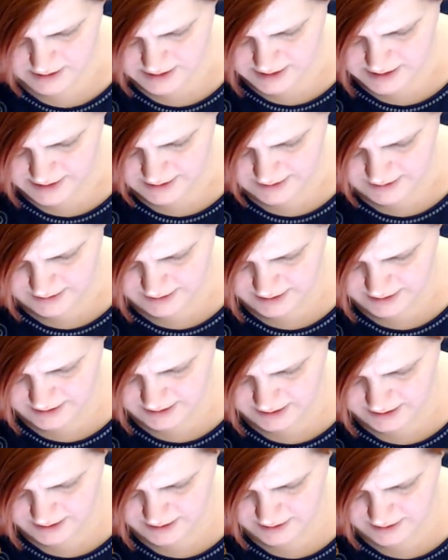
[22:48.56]

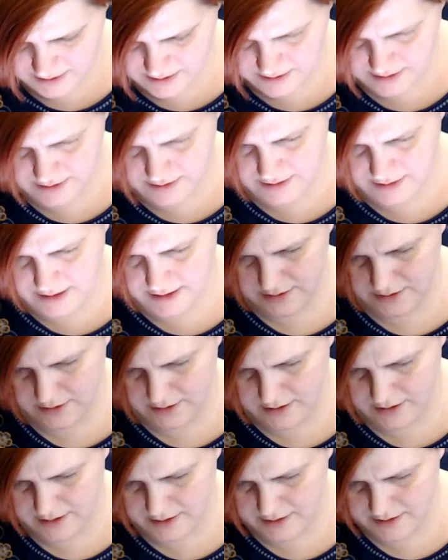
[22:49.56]
Yeah, that's
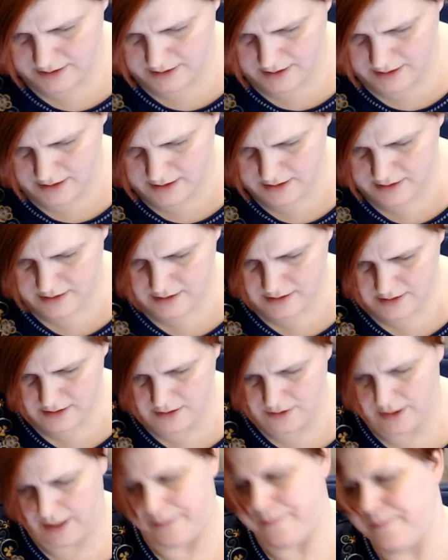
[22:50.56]
going to suck.
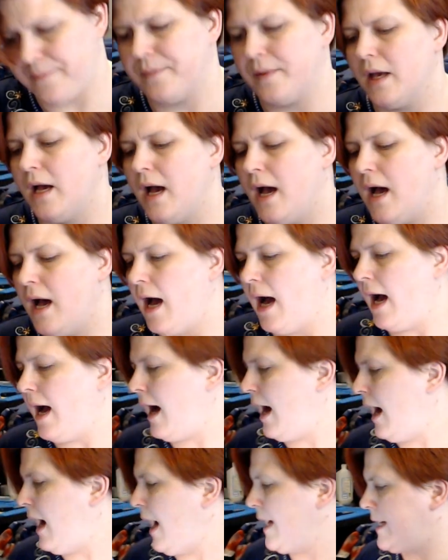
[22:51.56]
Okay.
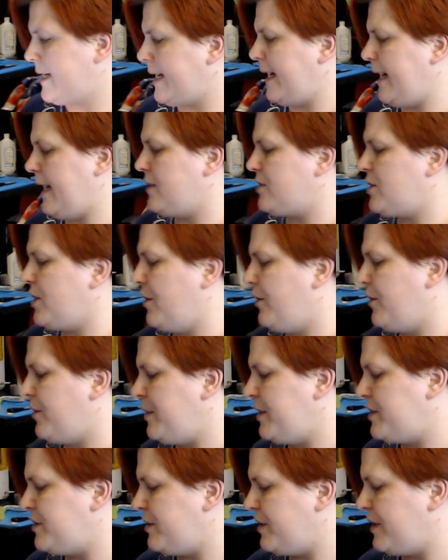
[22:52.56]
I can't show the
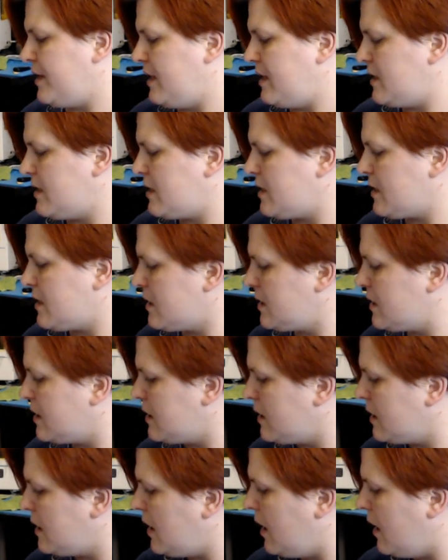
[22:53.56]
picture to this,
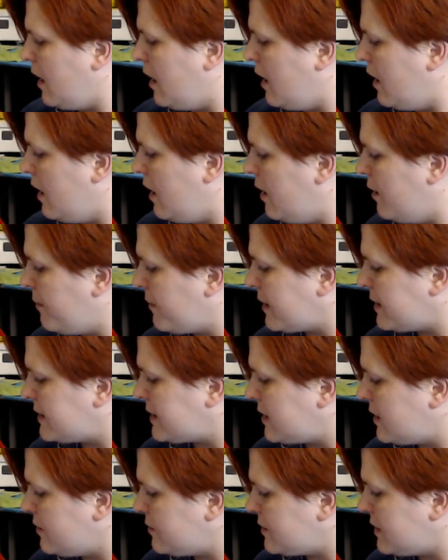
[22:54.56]
because I
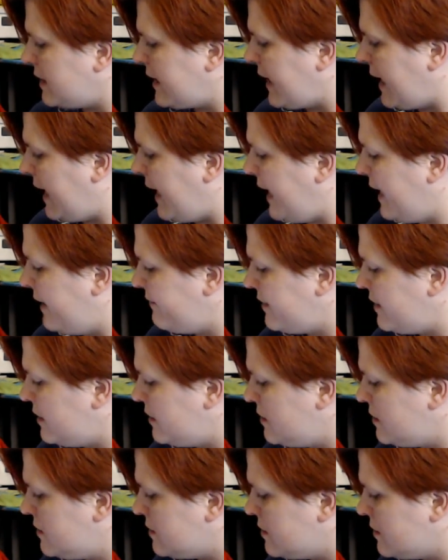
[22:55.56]
don't think I have it
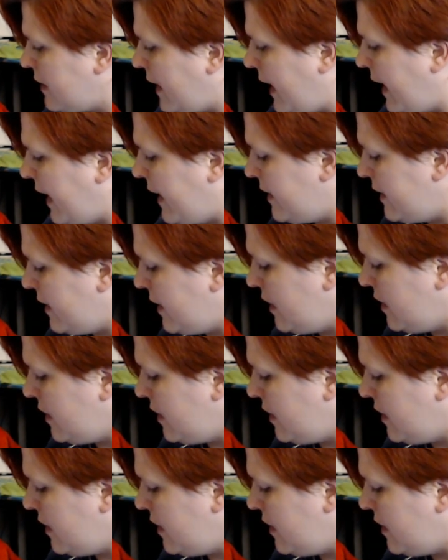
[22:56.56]
handy.